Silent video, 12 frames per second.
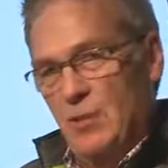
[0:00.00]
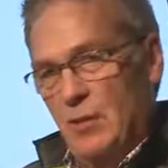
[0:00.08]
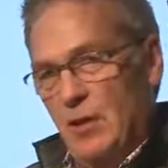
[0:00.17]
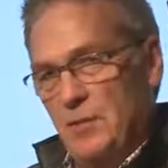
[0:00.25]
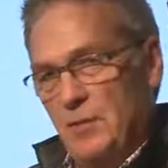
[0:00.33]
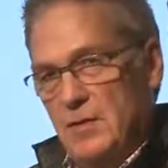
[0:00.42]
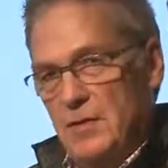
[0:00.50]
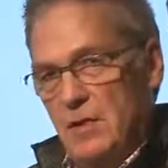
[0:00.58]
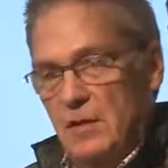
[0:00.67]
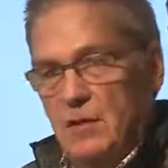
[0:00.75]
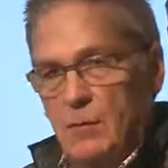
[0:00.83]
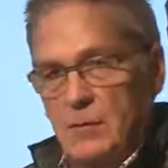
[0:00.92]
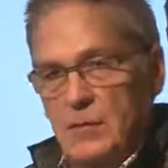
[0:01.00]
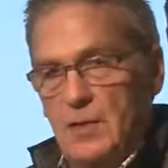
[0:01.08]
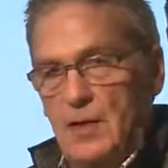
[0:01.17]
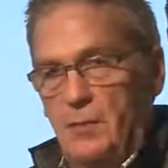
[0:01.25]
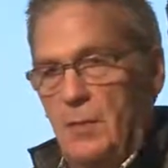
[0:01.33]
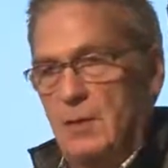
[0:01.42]
you know, hippies digging holes in
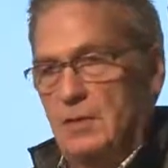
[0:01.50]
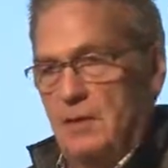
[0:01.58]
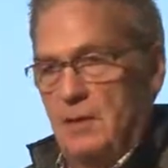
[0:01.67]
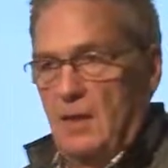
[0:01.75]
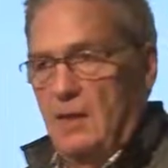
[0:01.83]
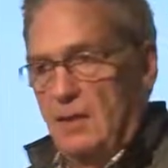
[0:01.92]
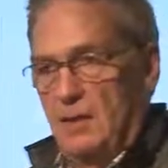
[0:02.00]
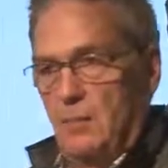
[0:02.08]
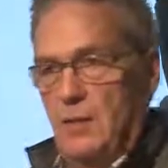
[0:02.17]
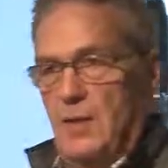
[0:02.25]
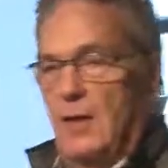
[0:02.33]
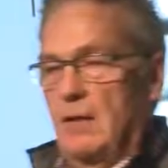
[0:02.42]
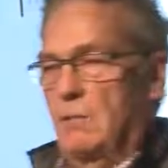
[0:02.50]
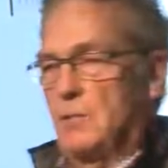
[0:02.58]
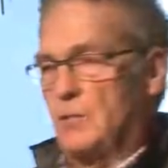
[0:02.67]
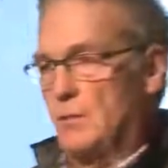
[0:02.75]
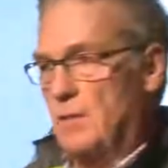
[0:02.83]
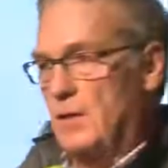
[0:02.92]
car parks, yeah, I know, but I
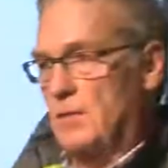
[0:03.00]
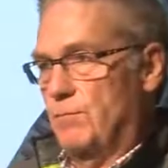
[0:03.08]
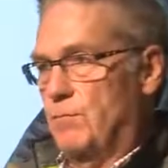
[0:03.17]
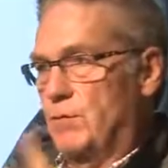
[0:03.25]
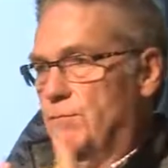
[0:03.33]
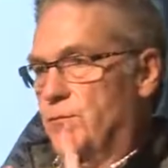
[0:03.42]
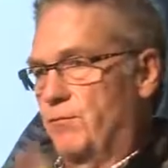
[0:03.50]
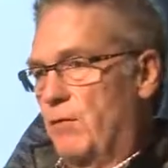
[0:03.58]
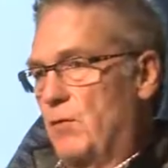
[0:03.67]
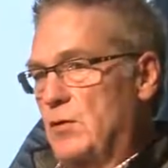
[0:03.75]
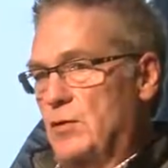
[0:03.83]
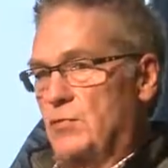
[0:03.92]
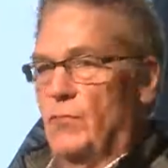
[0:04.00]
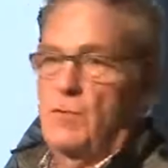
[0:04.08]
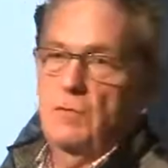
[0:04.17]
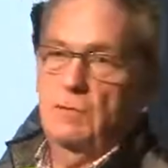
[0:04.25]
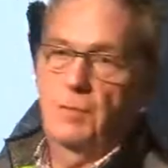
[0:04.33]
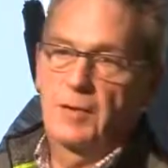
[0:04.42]
want to make a very
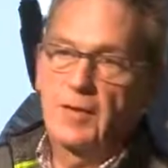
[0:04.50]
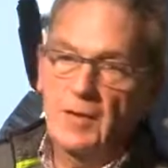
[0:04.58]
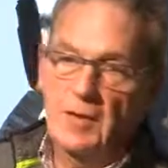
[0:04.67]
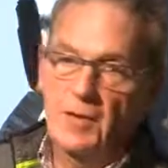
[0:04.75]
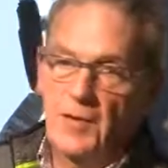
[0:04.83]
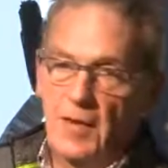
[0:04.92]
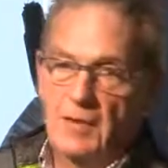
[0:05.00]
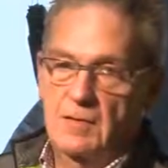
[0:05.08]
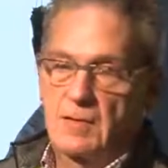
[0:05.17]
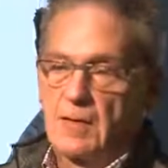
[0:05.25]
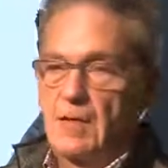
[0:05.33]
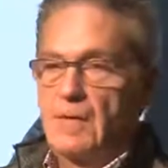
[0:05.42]
strong plea that